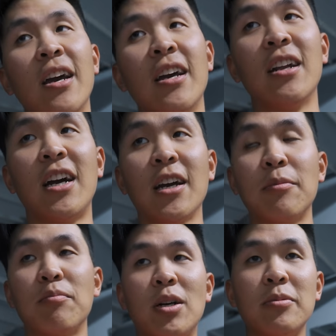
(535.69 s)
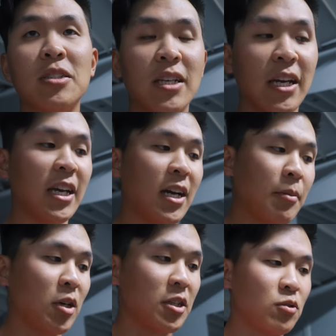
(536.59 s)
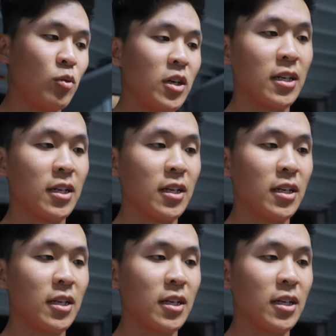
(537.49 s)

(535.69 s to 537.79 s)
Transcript: And I can probably say, yeah, I probably swung